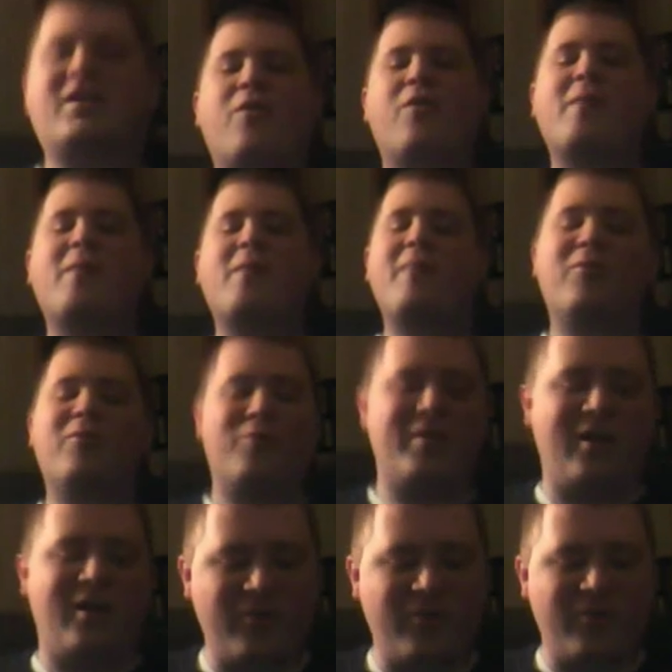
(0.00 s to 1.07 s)
I remember her being
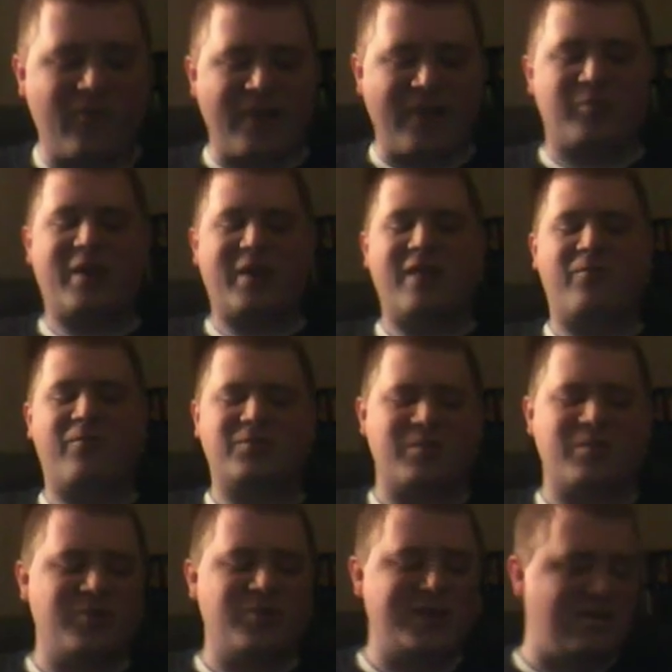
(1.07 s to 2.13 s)
on Fear Factor, but for some
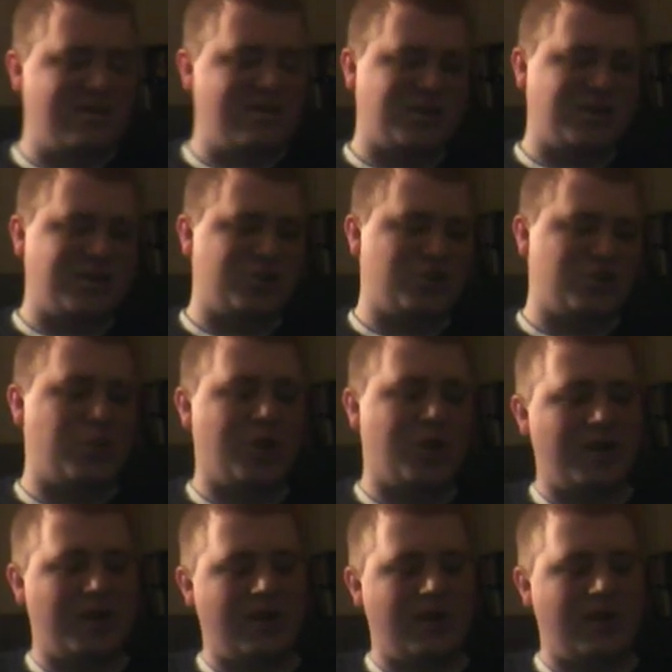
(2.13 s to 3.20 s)
reason I didn't think she
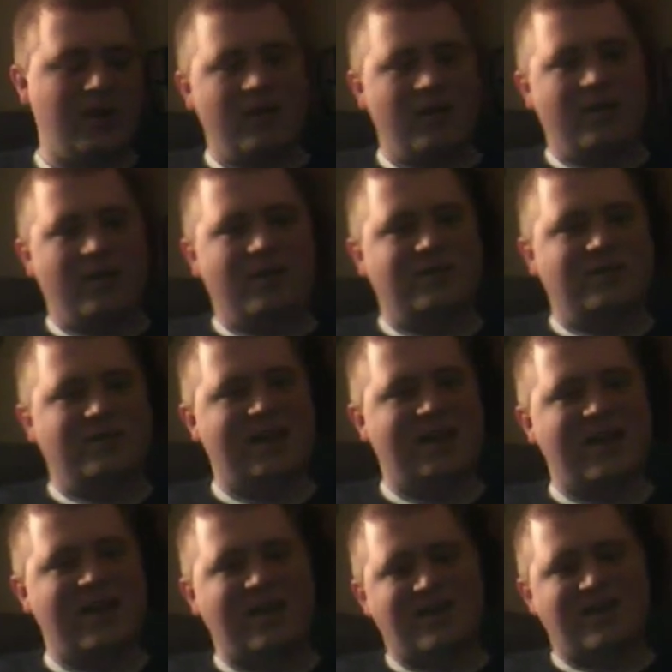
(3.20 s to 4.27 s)
won. Dang
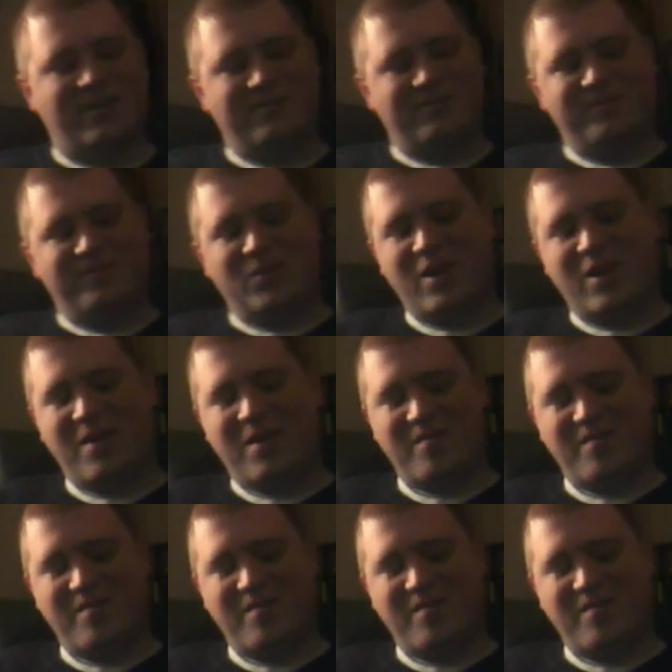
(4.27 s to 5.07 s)
it. Okay.